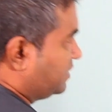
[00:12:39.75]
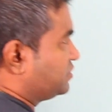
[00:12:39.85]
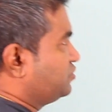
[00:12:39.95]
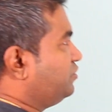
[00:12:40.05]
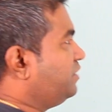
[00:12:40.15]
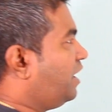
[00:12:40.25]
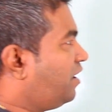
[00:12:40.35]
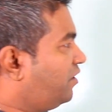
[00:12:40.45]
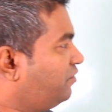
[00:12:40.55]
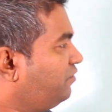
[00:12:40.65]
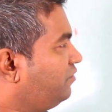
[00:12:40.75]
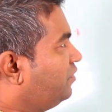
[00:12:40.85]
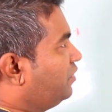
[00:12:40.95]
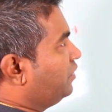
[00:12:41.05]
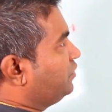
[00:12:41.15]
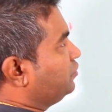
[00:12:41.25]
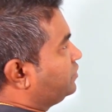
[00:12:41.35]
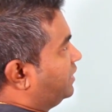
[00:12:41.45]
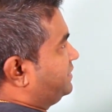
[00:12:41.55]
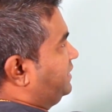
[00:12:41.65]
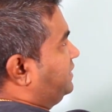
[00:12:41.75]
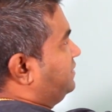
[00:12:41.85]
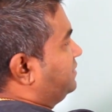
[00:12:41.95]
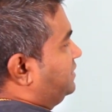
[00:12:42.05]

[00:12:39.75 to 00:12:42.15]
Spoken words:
So now you getting